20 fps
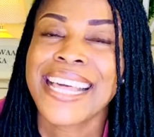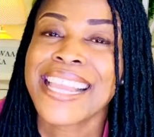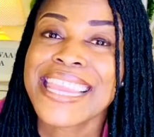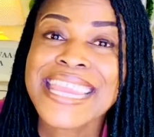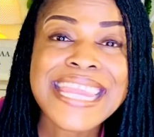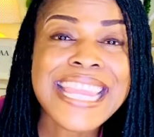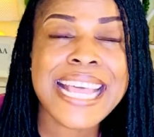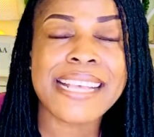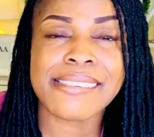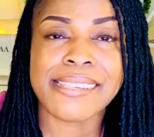
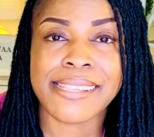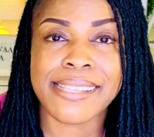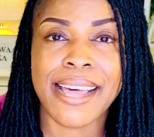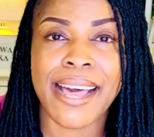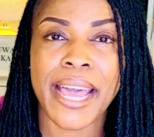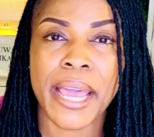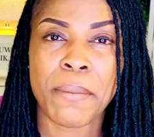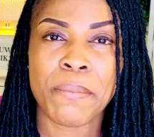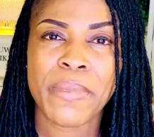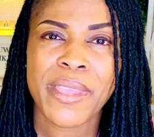This
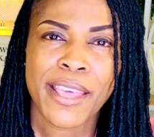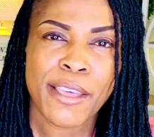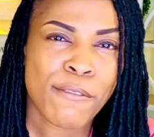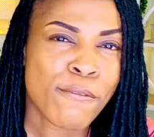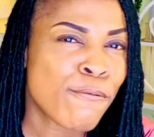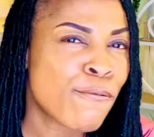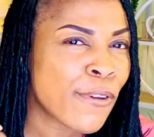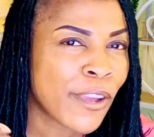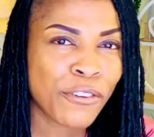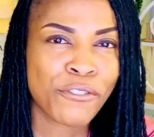time,
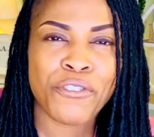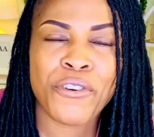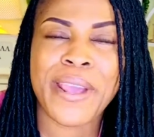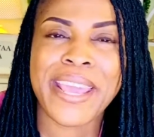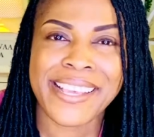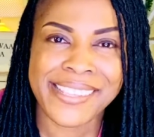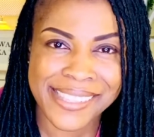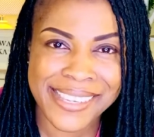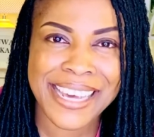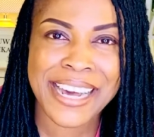victory
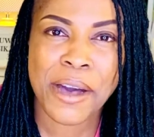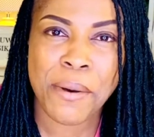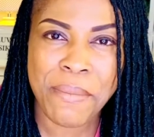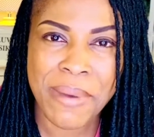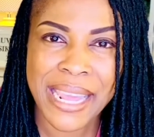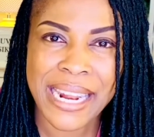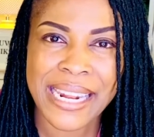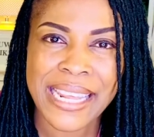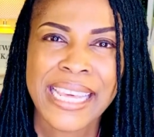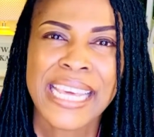is coming.
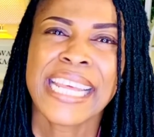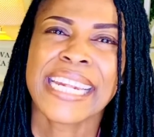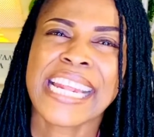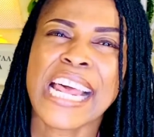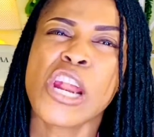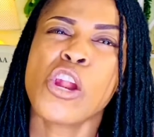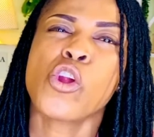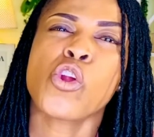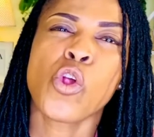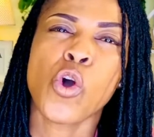The
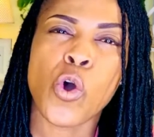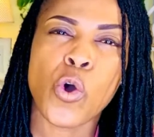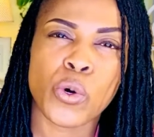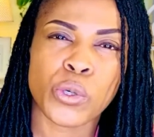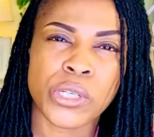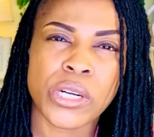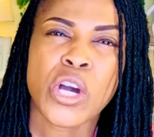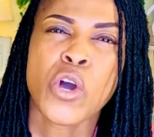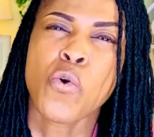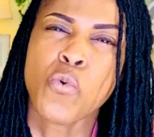Lord
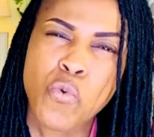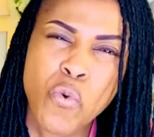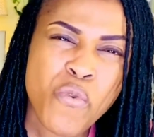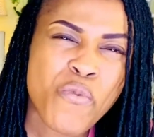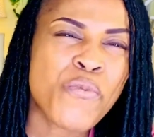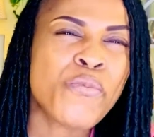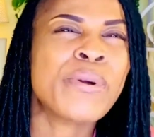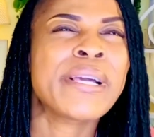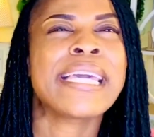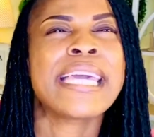will
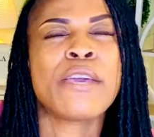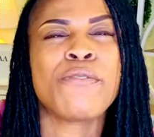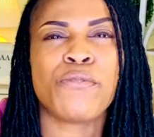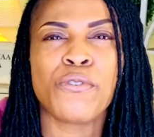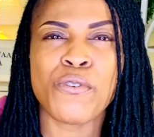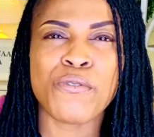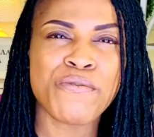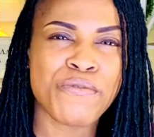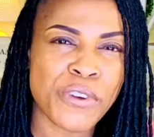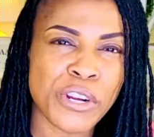give you
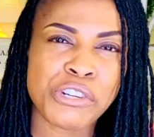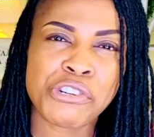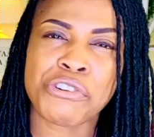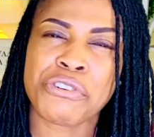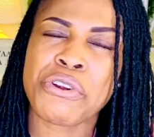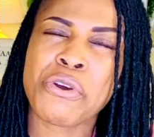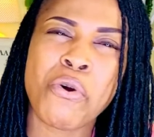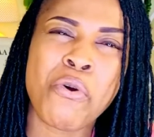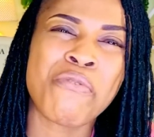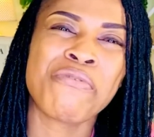victory
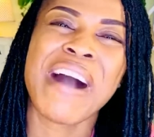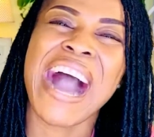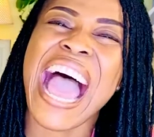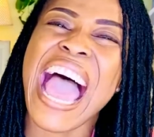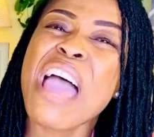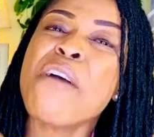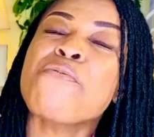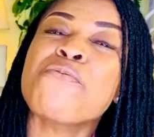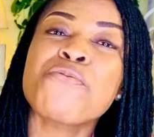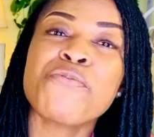over
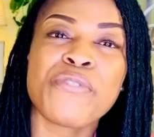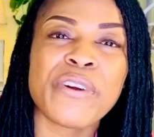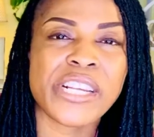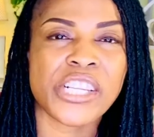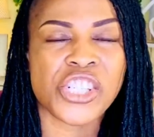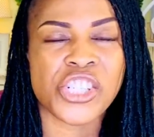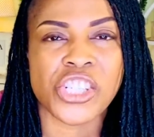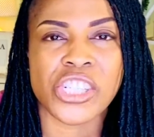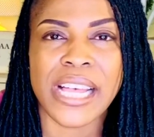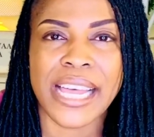every
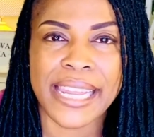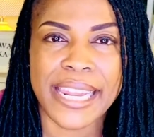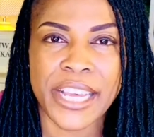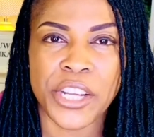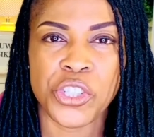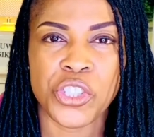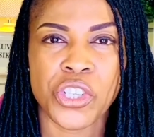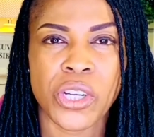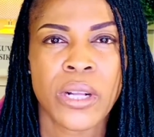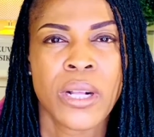
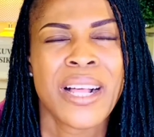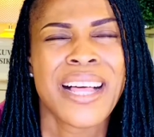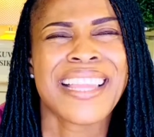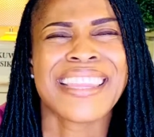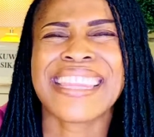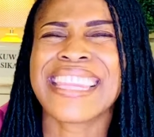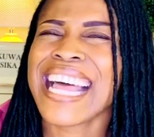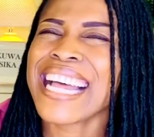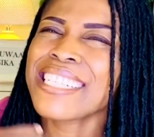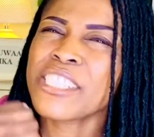challenge.
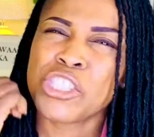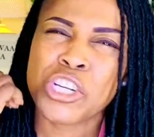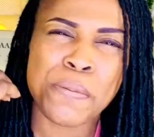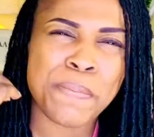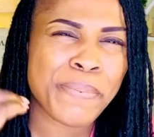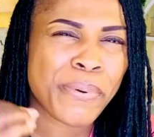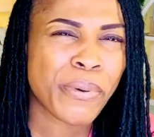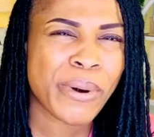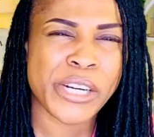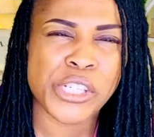That
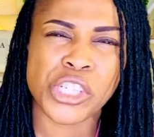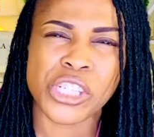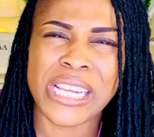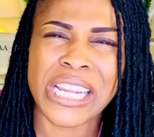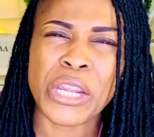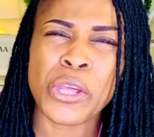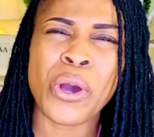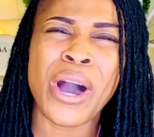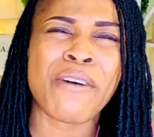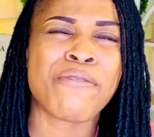depression, you
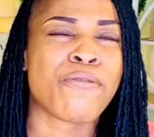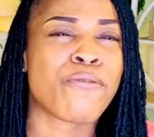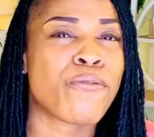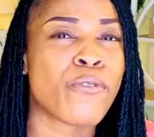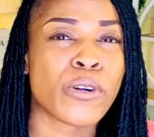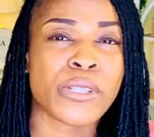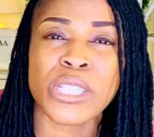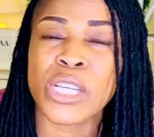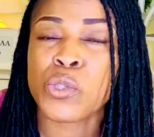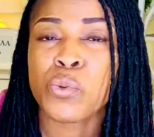have
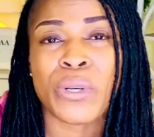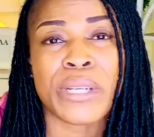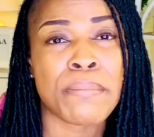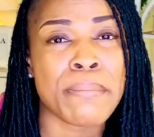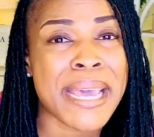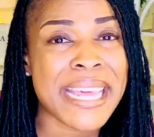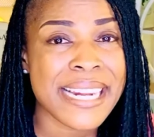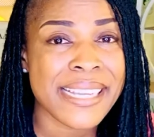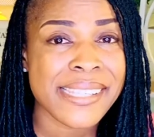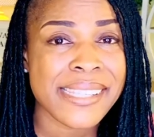fought it with
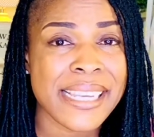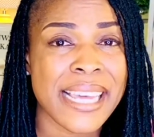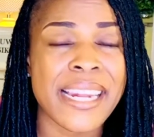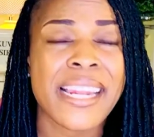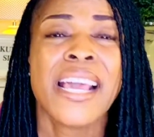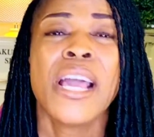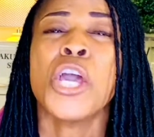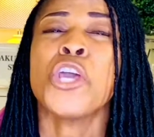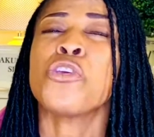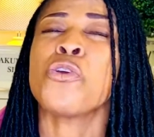medicine,
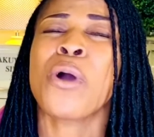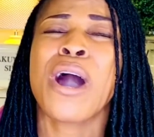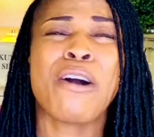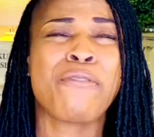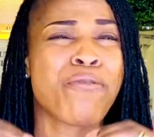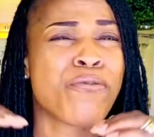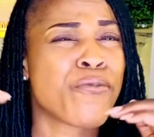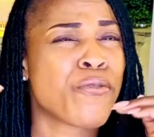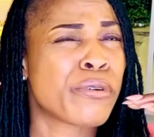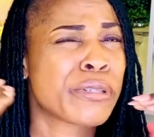you have
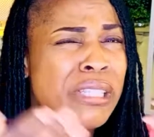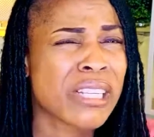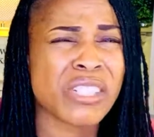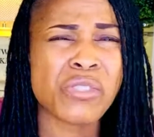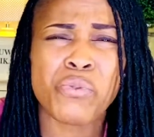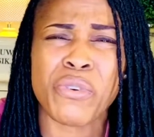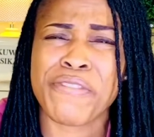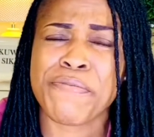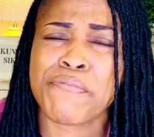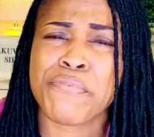fought it
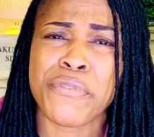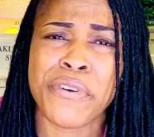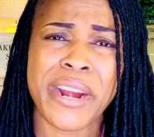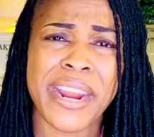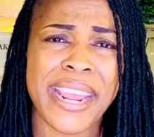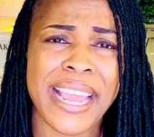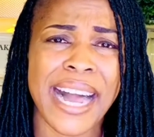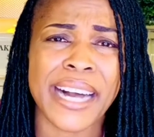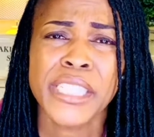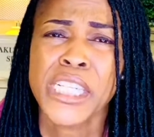with
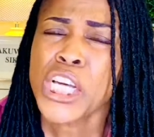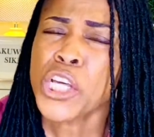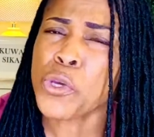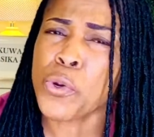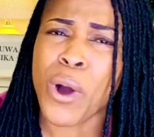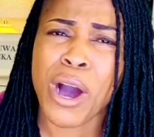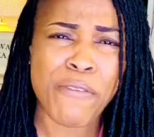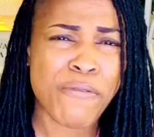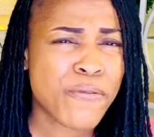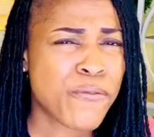prayer, you
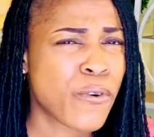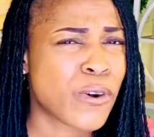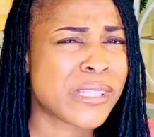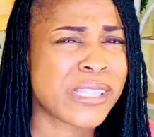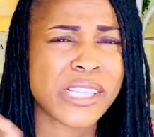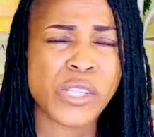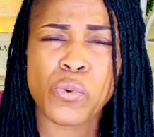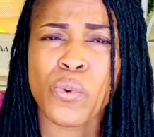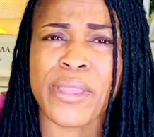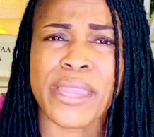have fought
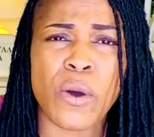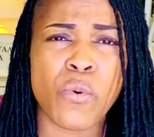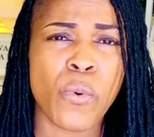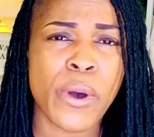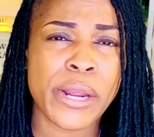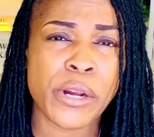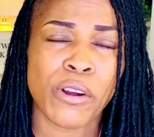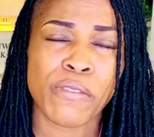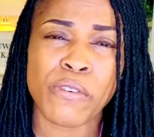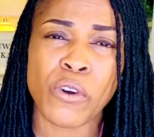it with the word
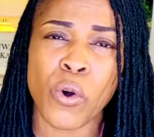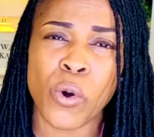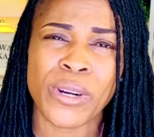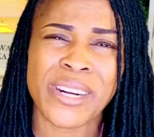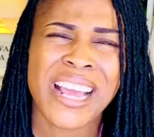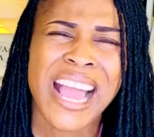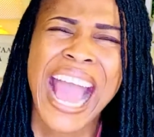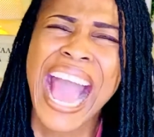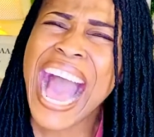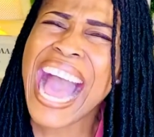of God.
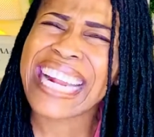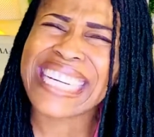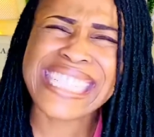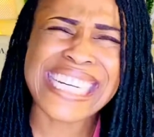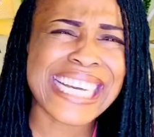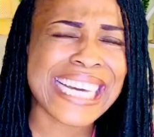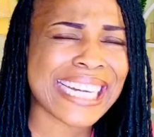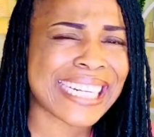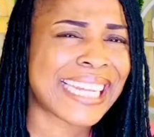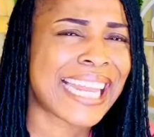I
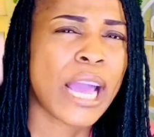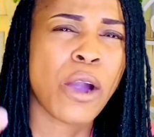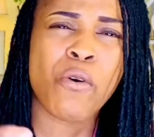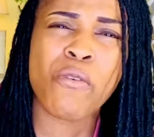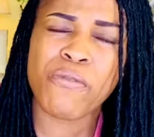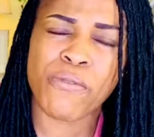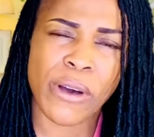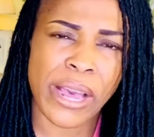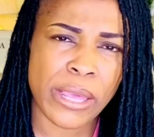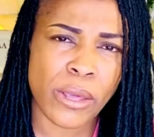declare
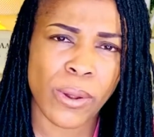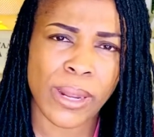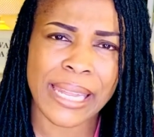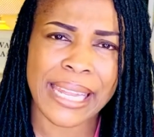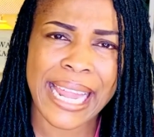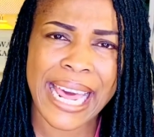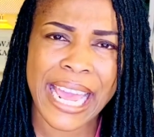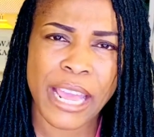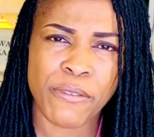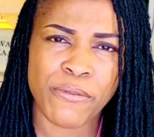over your
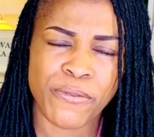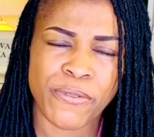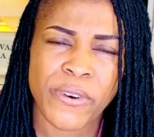life